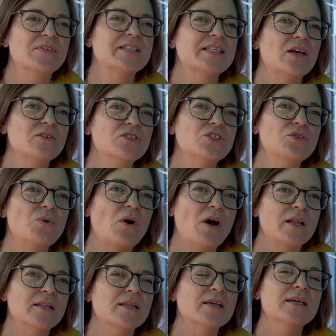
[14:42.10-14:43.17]
tells you
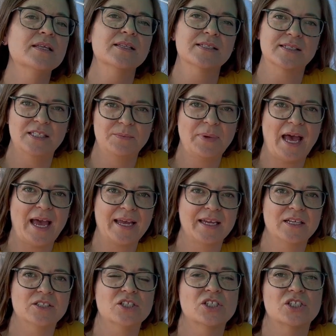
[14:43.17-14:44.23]
on the seed
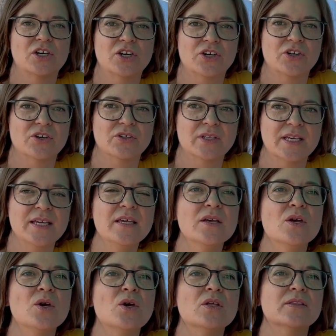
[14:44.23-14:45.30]
packet to start it early,
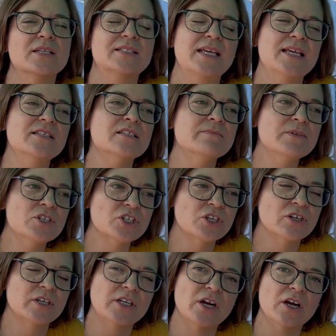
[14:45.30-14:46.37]
The days to
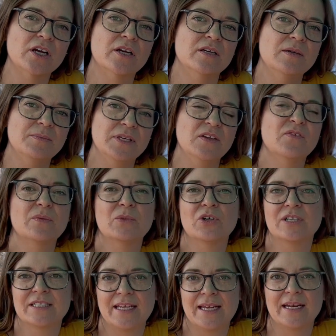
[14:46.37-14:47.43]
maturity are going to be from your
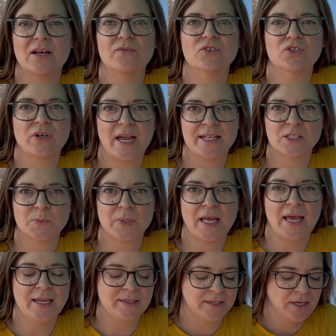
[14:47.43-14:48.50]
date of
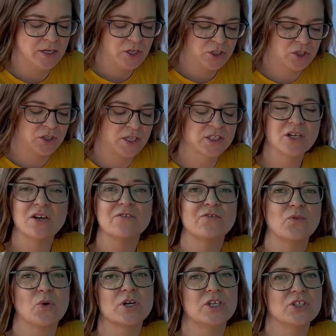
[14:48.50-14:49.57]
transplant. So these aren't
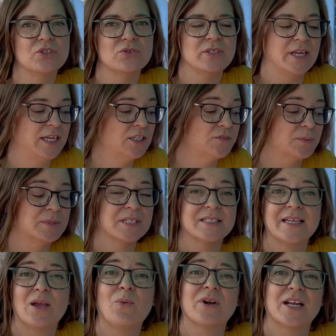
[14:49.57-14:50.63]
42 days from
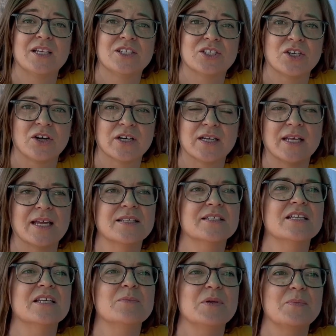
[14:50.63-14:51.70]
today when I started. It's
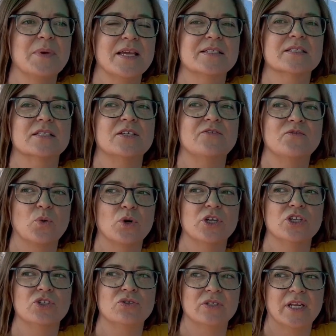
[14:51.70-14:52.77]
going to be basically
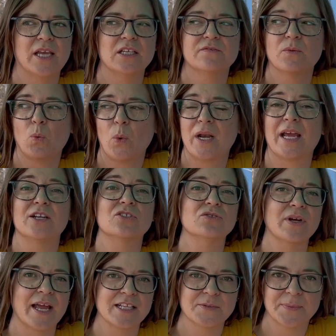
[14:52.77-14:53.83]
42 days from when I
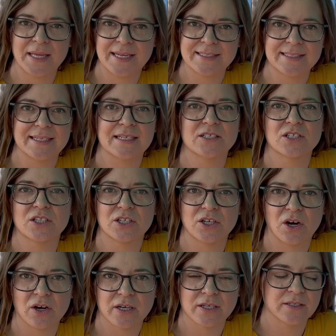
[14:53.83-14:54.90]
transplanted into the
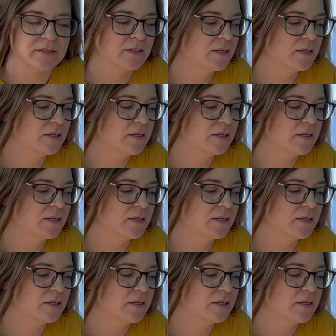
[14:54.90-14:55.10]
garden.